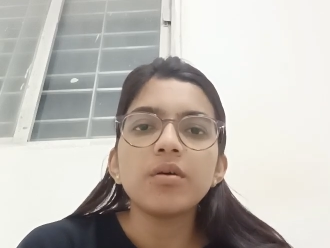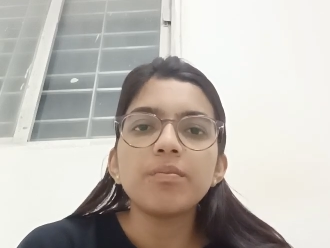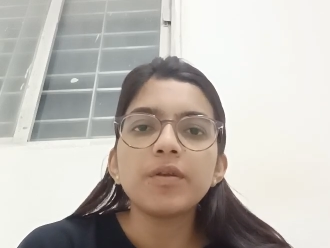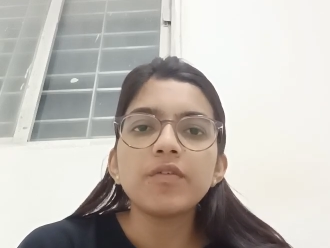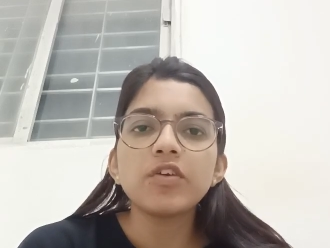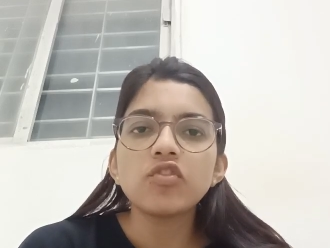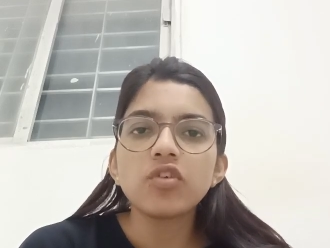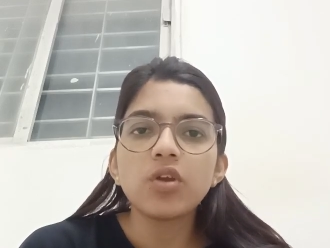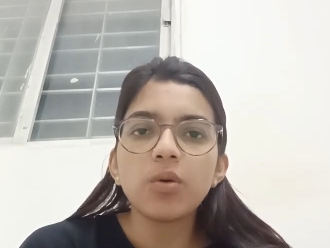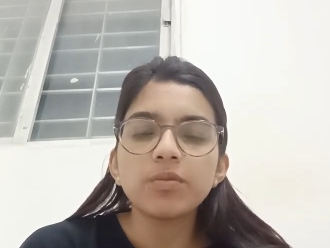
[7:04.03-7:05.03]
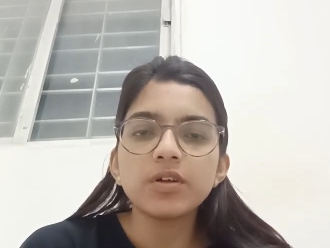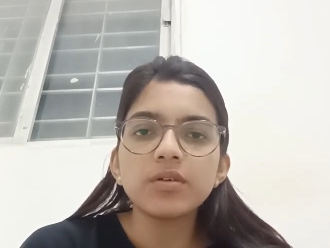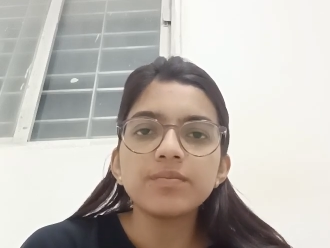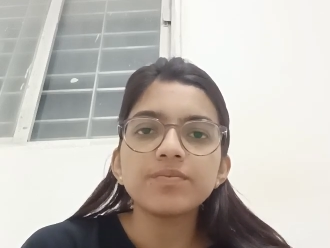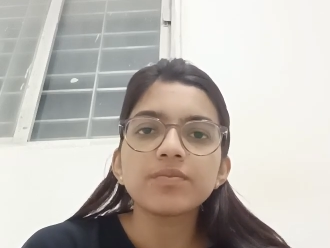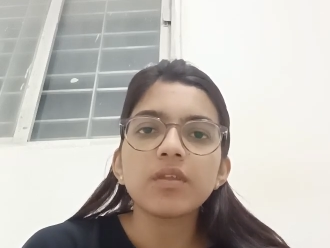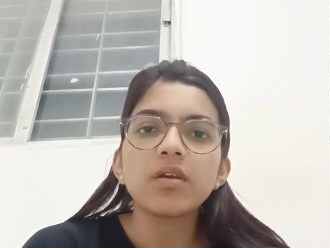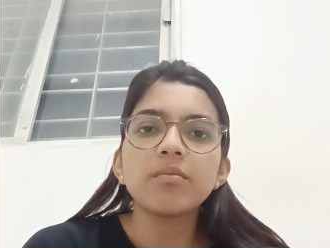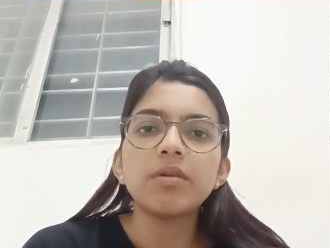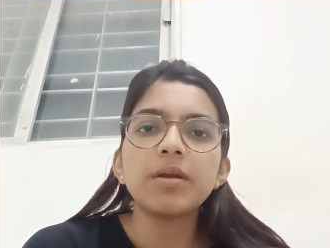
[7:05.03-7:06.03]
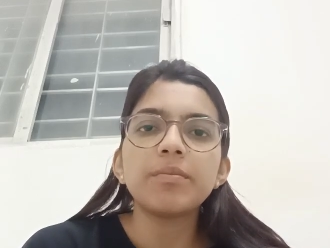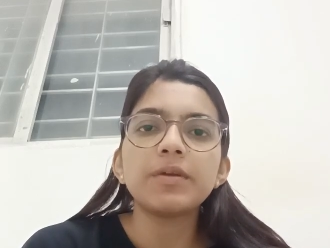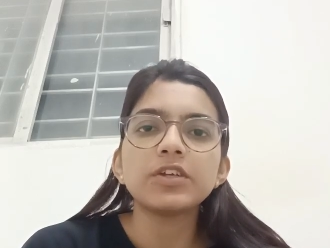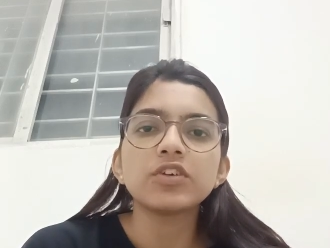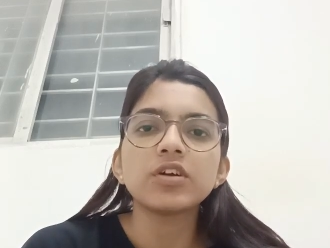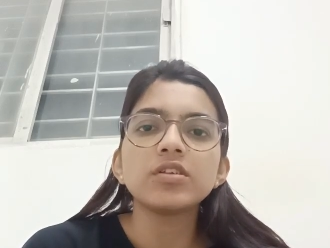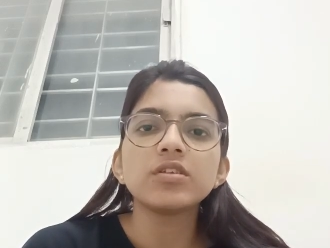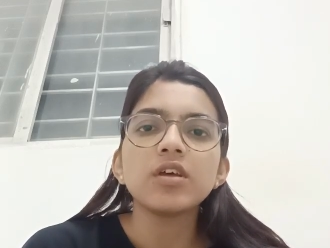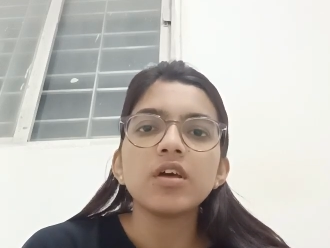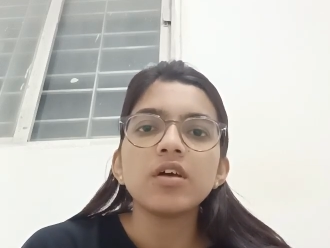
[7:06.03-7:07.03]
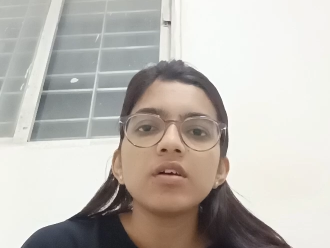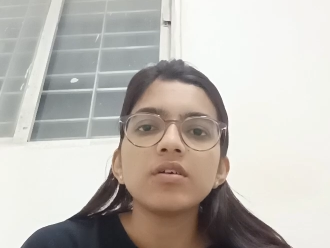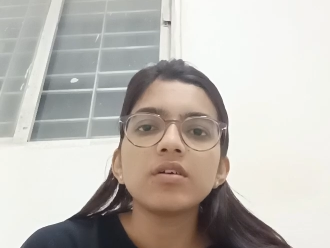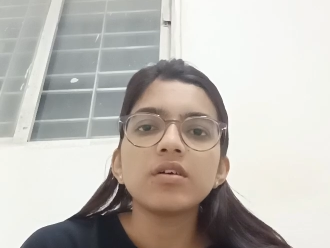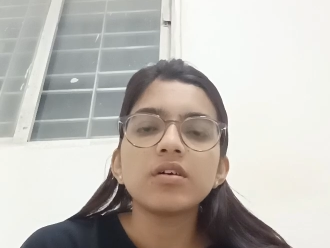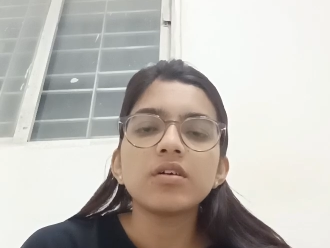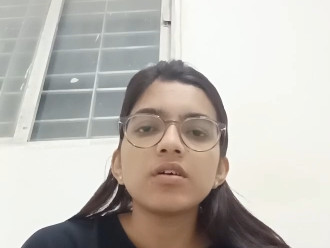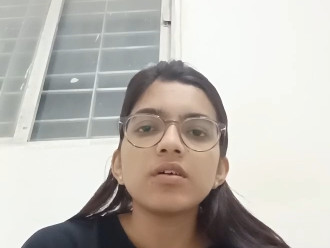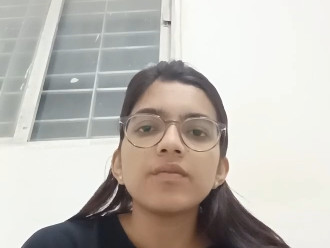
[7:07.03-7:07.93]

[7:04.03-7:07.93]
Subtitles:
prevention of the blood pressures, uh,